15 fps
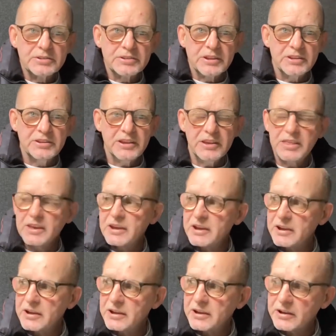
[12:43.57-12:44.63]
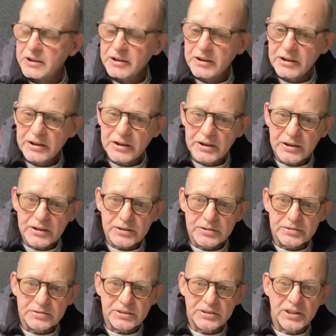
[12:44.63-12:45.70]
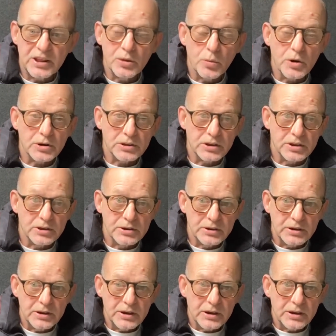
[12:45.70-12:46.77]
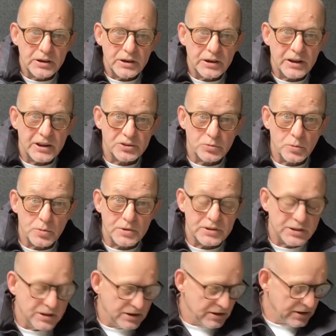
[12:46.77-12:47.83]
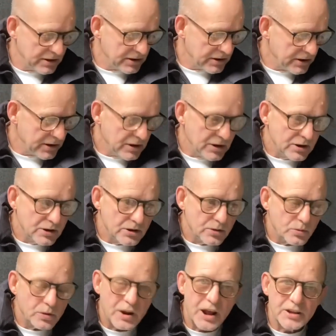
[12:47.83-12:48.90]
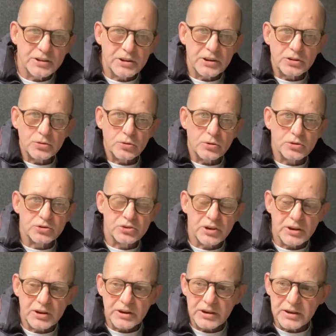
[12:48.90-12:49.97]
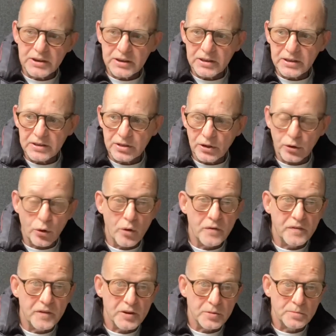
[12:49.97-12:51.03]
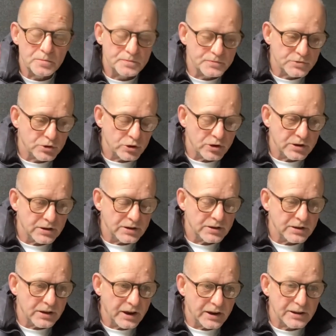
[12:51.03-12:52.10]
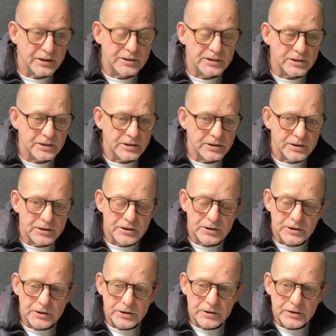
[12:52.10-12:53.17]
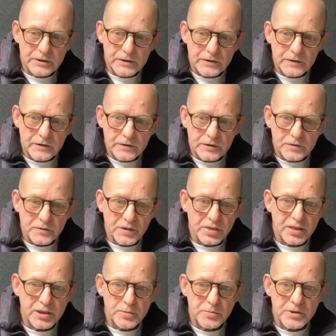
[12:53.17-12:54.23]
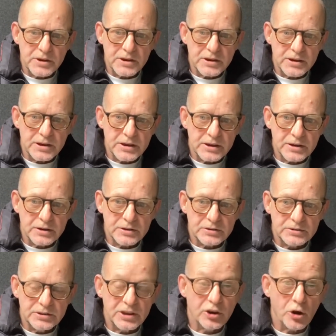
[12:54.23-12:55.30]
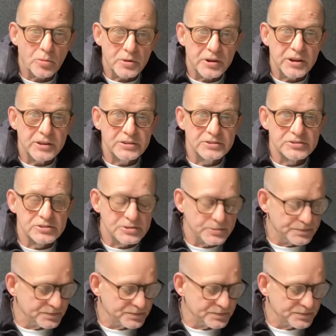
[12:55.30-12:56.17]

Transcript: to do the work, and that's what we're doing. We're handing the torch here to the law firm down in England for them to take up the reins,